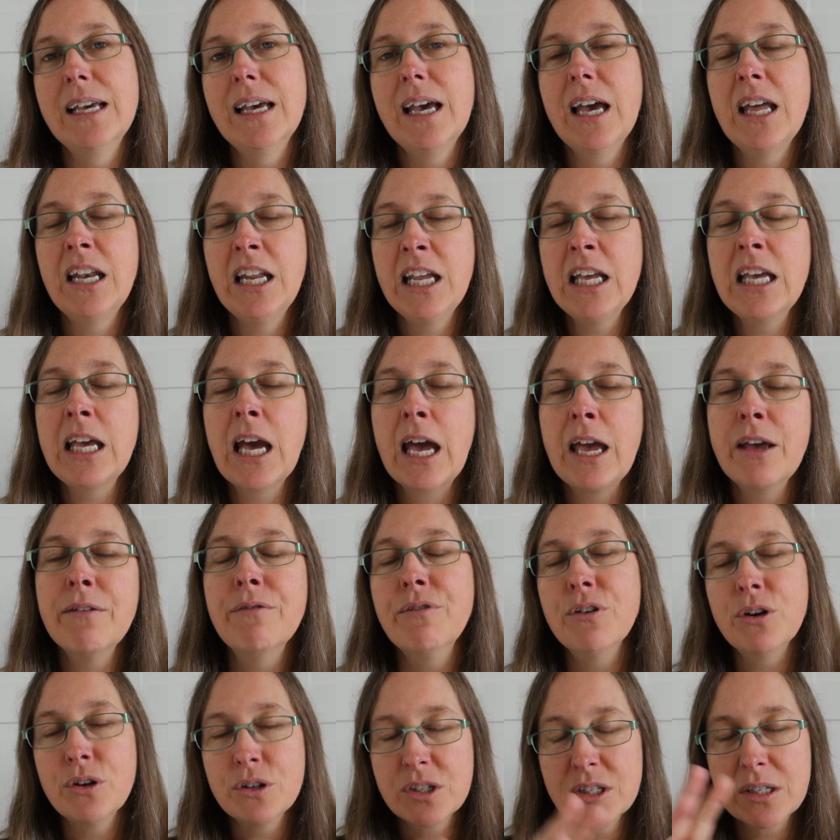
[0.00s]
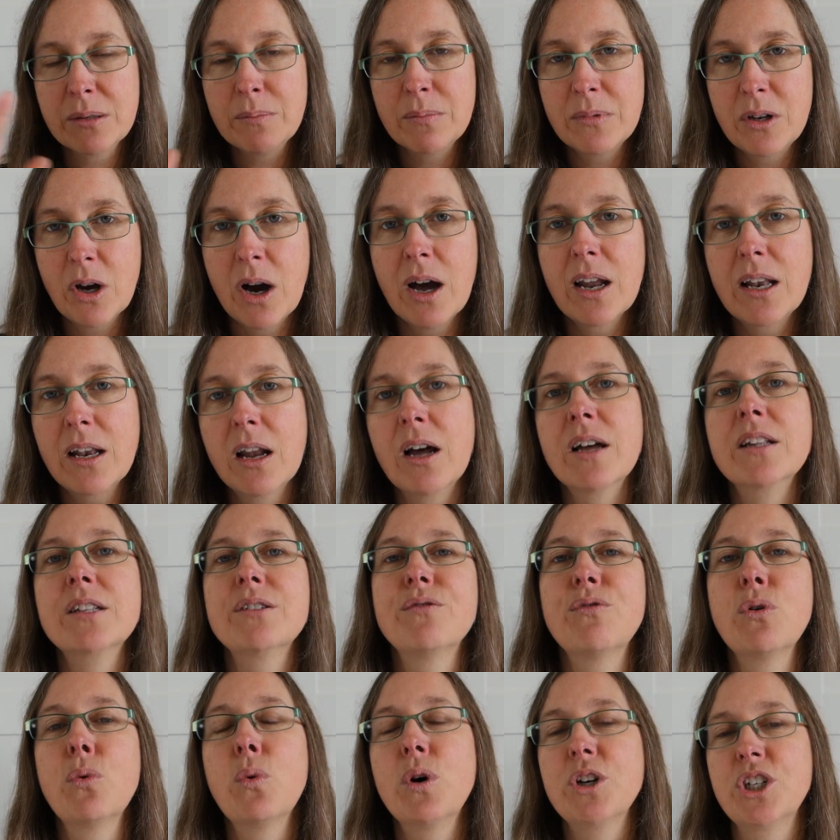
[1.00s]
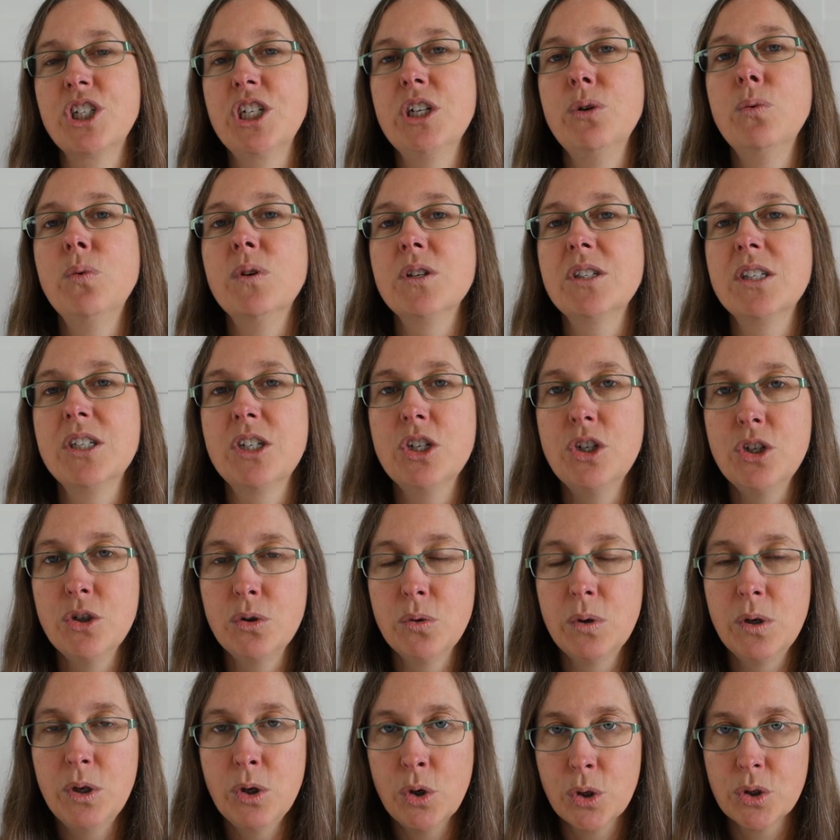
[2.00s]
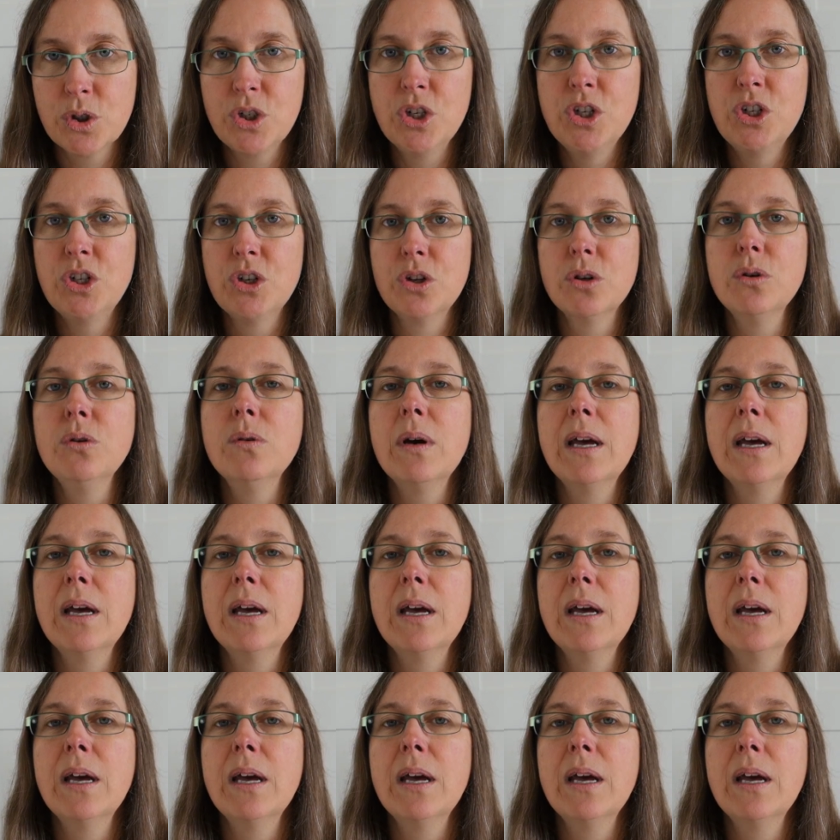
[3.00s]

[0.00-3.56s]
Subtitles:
And he gave her some guidelines for what she was to do and not to do,